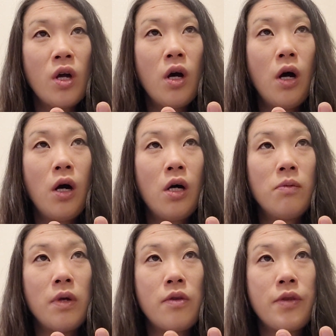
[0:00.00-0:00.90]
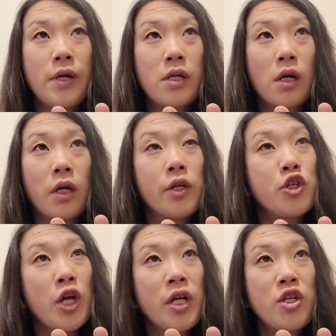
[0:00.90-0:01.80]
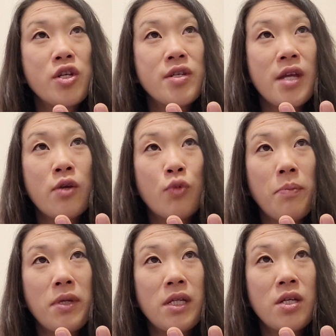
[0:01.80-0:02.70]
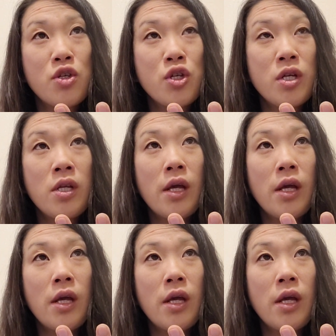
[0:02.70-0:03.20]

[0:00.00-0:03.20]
There are changes in repetition